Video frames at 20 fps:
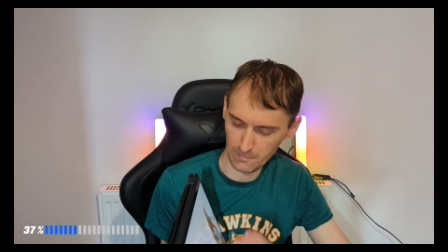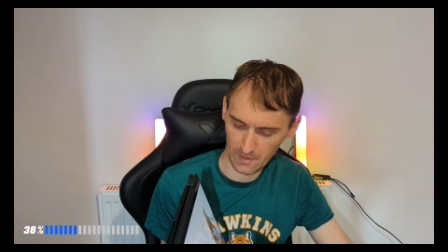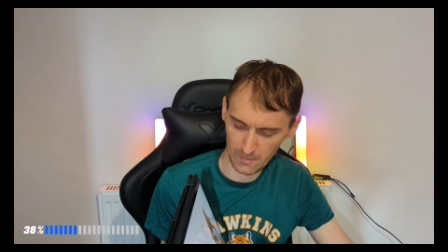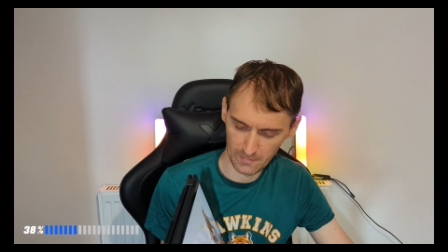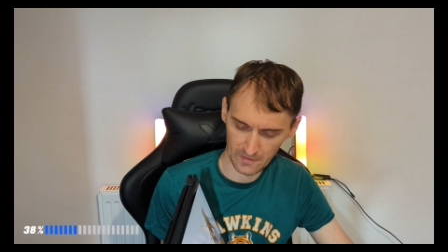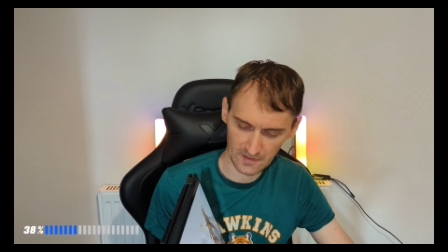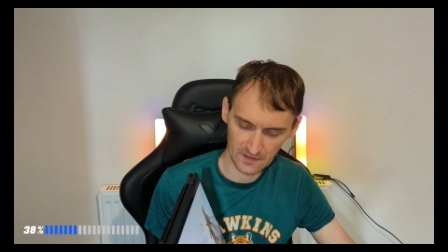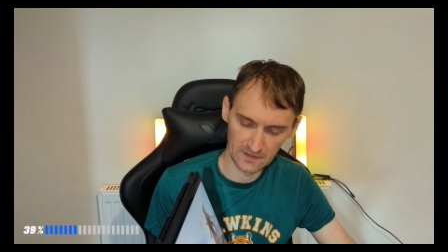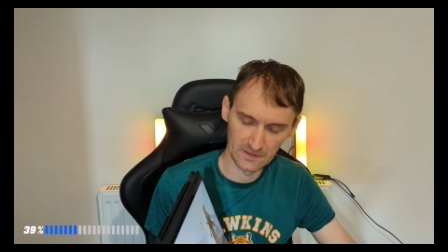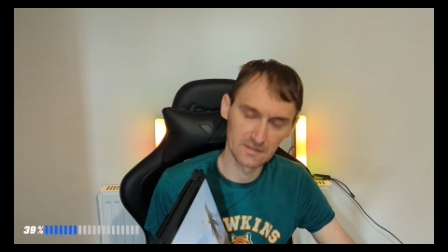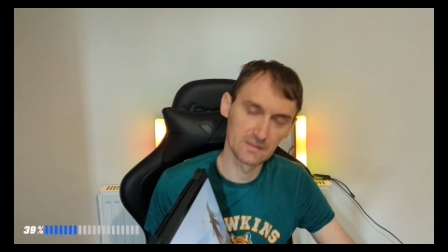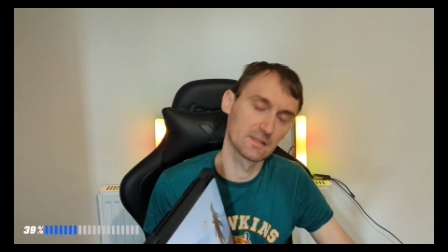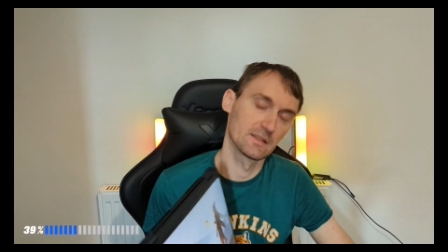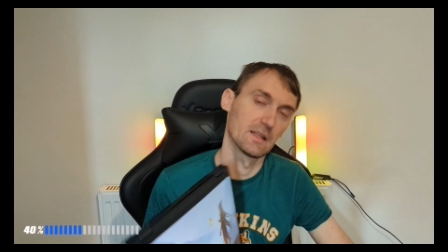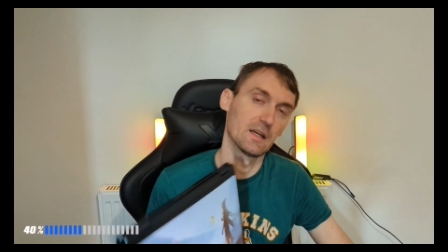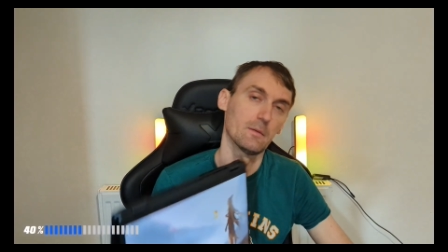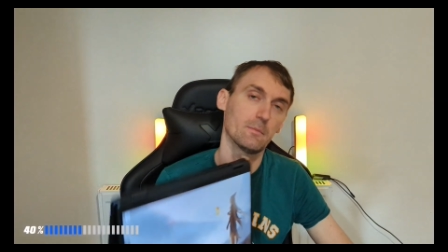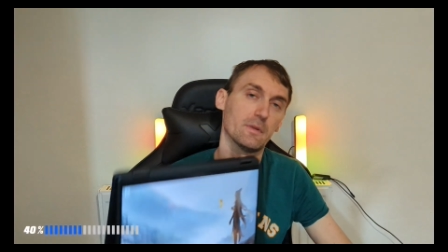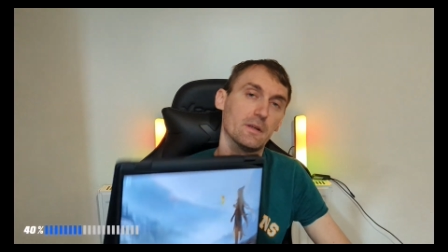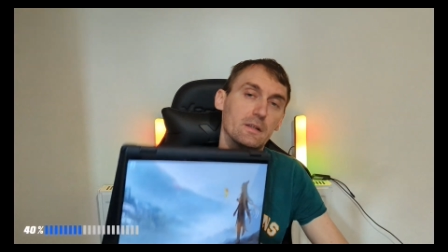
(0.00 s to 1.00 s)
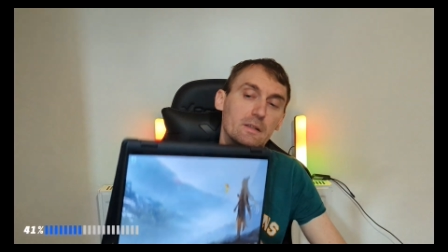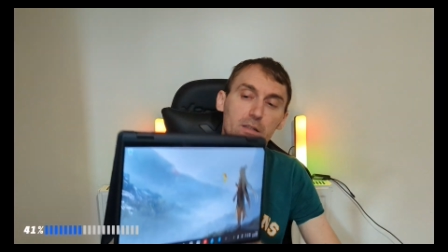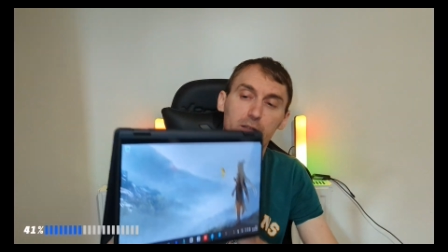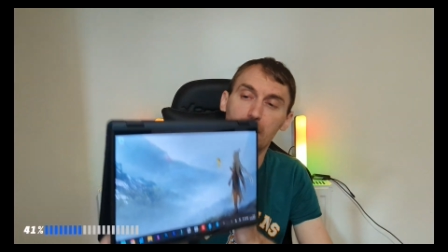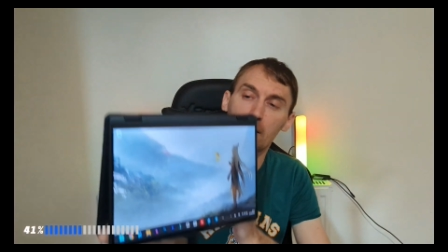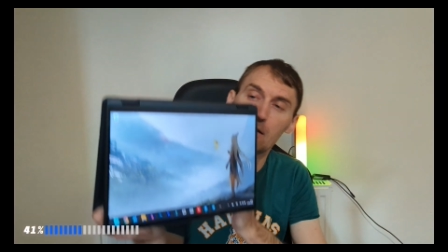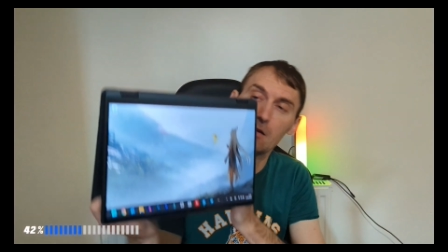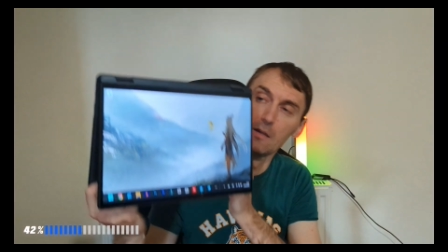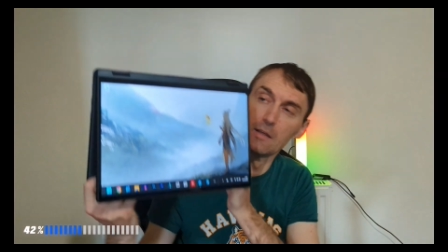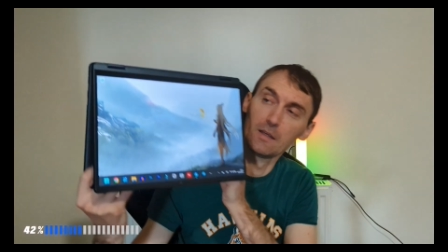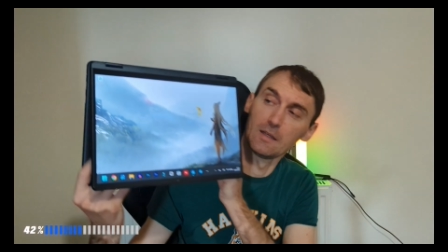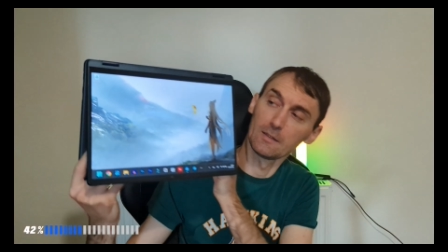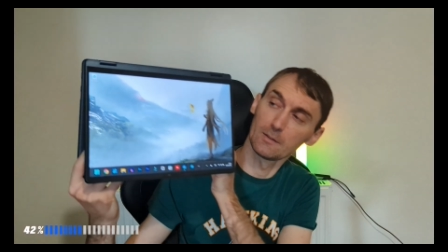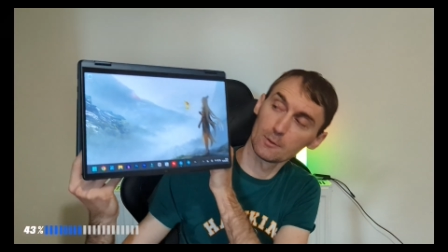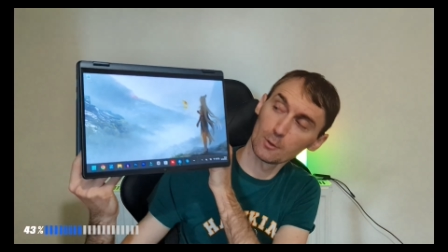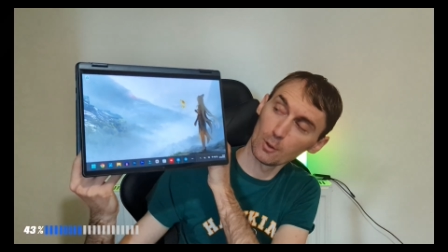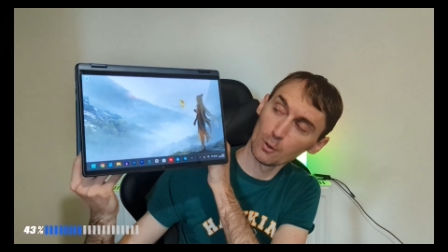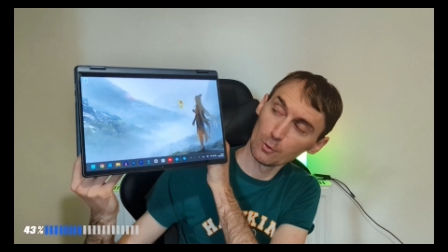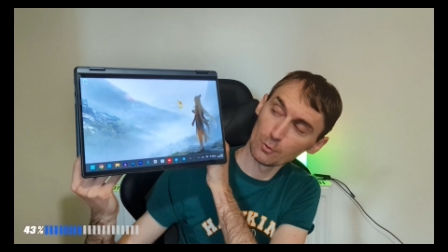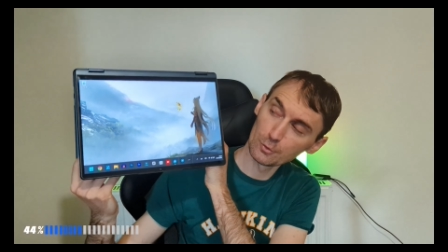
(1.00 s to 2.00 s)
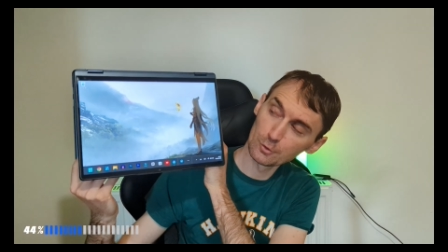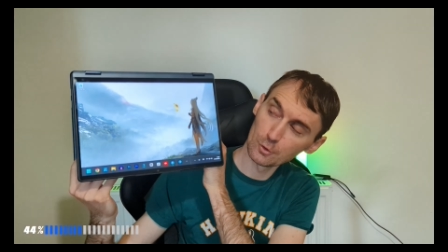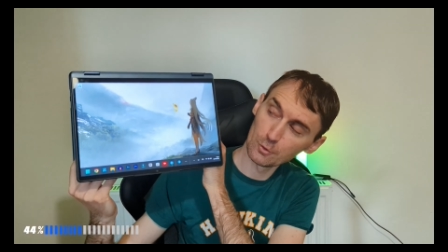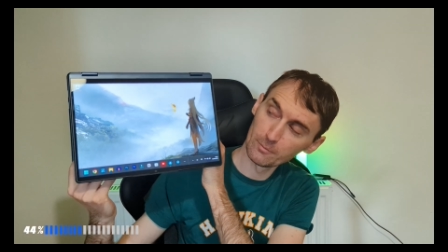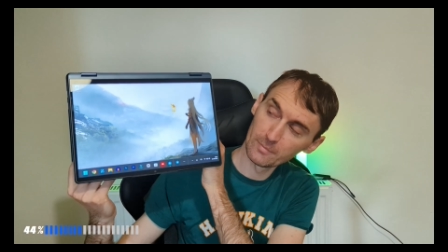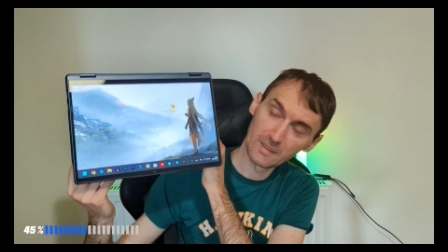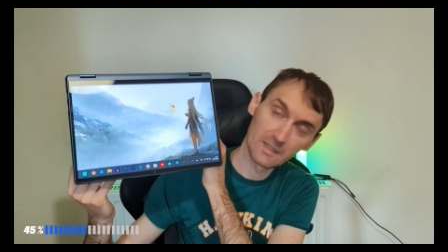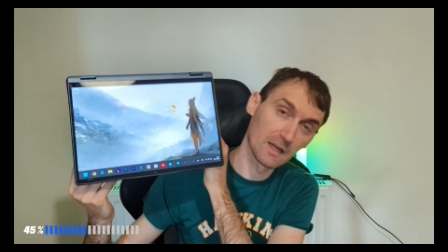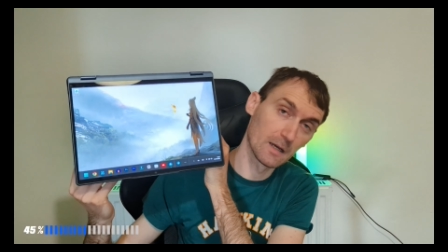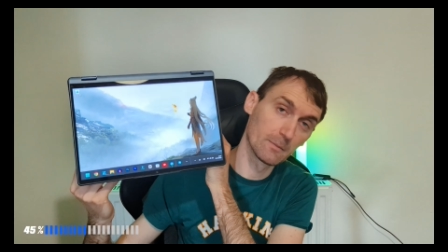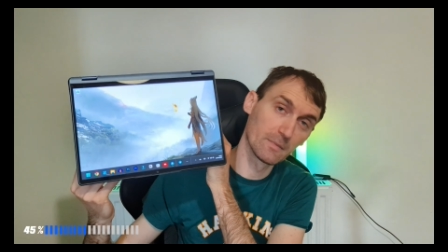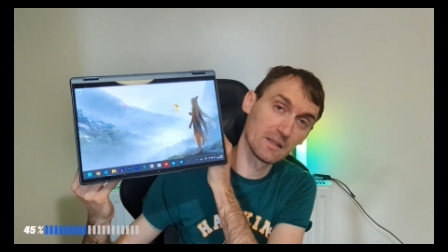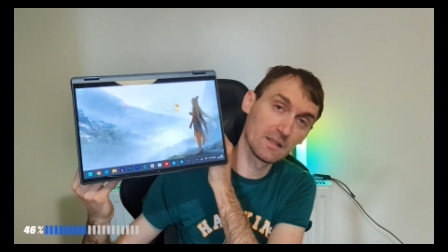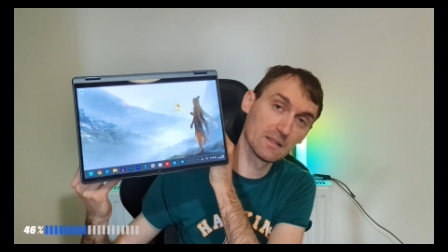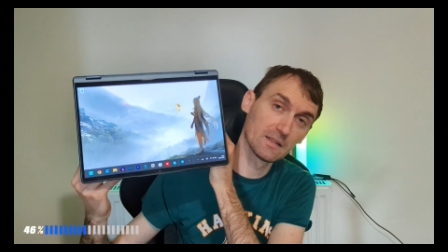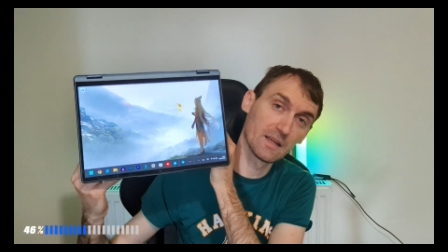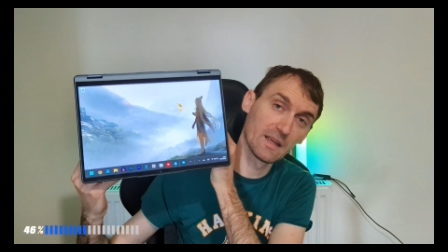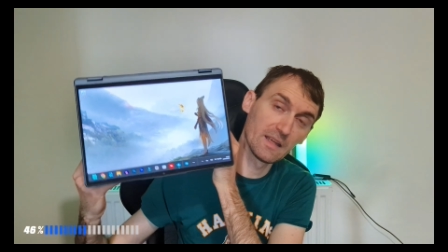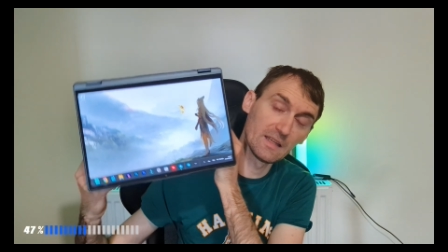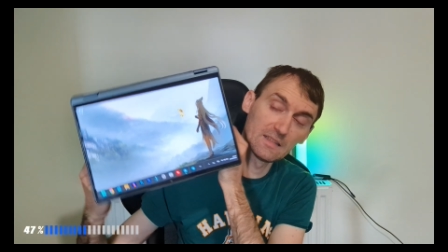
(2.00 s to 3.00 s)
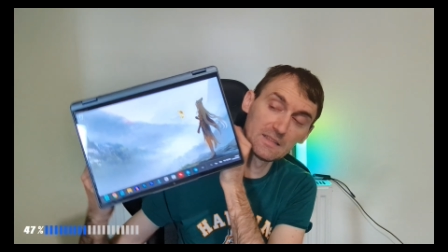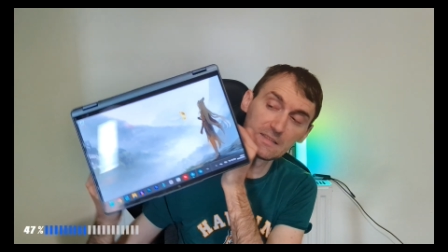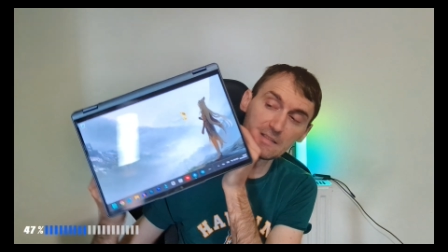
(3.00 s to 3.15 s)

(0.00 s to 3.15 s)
in mind because it's a tablet it also becoming a